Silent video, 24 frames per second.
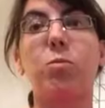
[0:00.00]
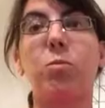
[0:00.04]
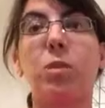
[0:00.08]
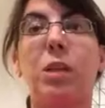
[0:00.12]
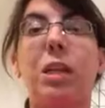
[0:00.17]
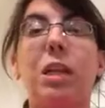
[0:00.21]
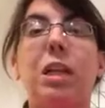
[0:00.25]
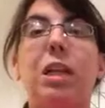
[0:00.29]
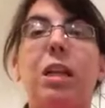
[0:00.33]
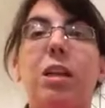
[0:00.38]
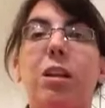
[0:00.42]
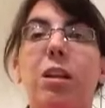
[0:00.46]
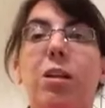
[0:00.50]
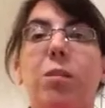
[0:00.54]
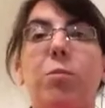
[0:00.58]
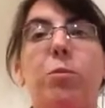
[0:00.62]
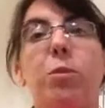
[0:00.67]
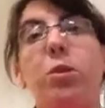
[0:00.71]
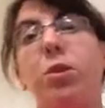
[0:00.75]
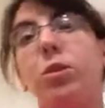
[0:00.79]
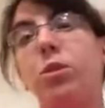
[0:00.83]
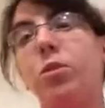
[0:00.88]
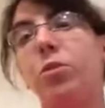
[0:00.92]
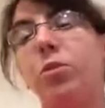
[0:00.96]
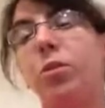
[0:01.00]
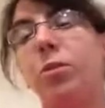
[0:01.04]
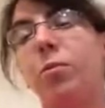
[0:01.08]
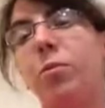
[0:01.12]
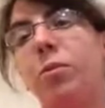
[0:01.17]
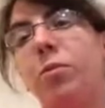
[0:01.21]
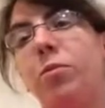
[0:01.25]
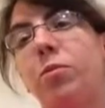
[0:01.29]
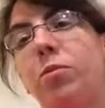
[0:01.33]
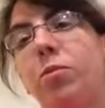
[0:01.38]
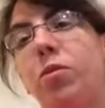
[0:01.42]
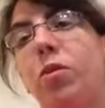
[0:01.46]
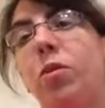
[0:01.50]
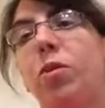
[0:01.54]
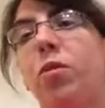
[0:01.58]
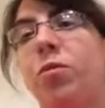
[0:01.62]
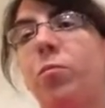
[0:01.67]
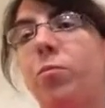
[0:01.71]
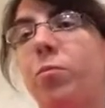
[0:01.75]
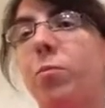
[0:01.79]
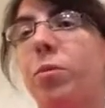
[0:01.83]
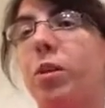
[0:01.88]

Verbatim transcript: reading her books, don't get me wrong,